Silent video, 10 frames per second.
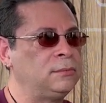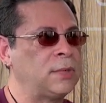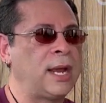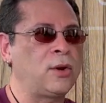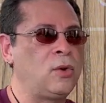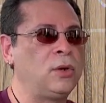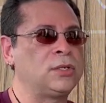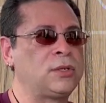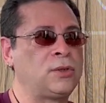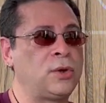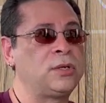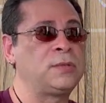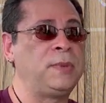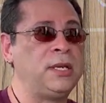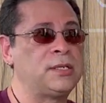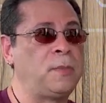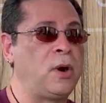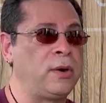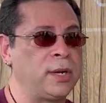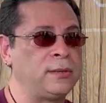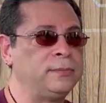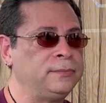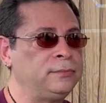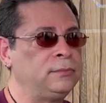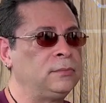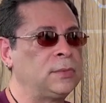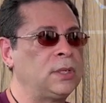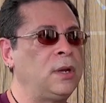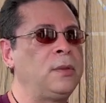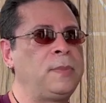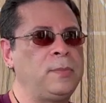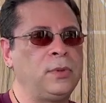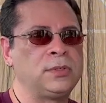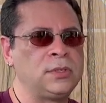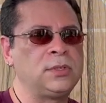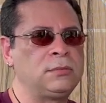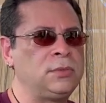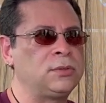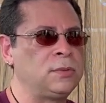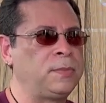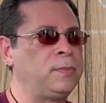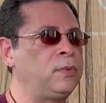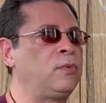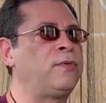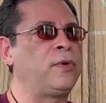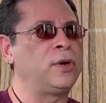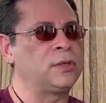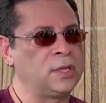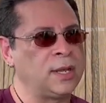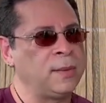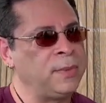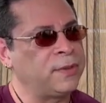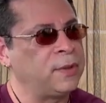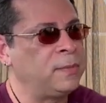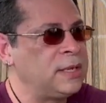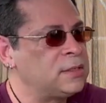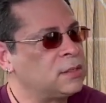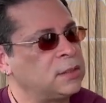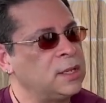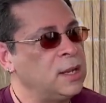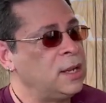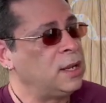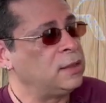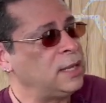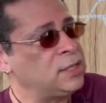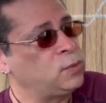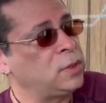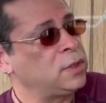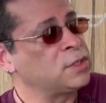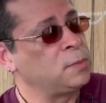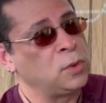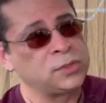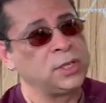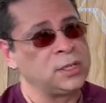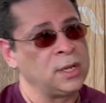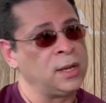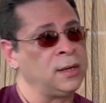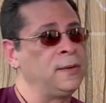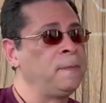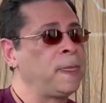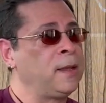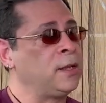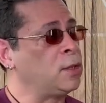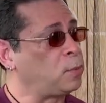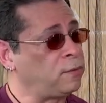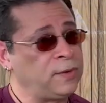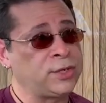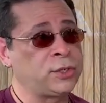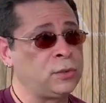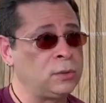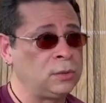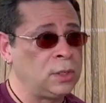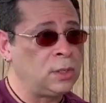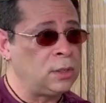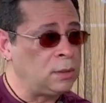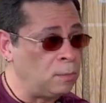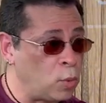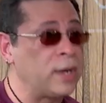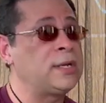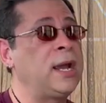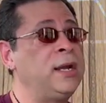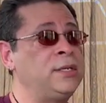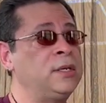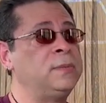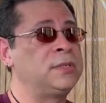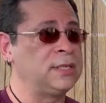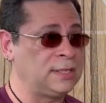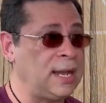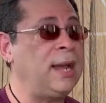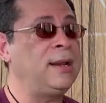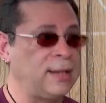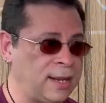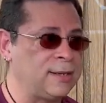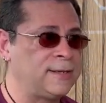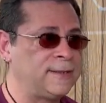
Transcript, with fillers: I call is third speed sparring. Other people, some people refer to that method basically, and that's what is mostly done in the professional Muay Thai gyms in Thailand.